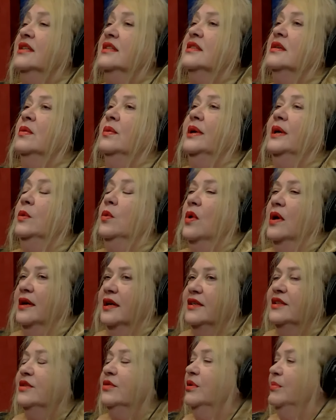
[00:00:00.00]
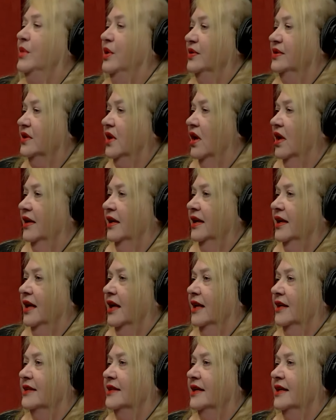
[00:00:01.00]
so we want to do a most haunted
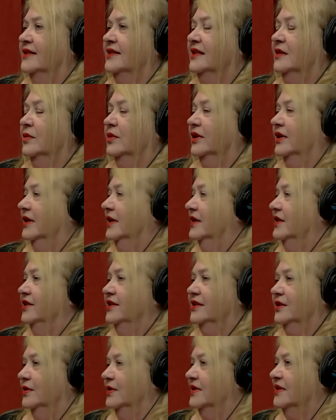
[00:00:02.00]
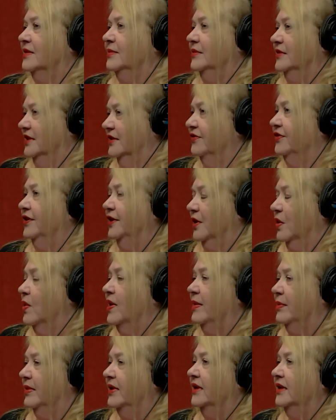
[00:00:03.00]
contest and we're going to just use some different
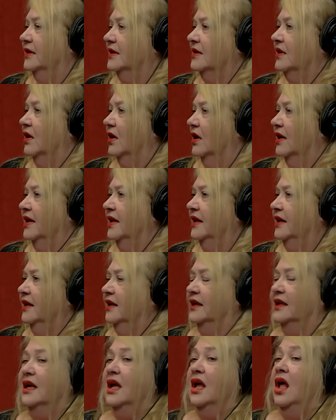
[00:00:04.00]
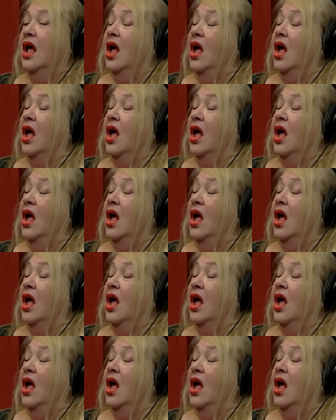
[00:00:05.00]
equipment on it and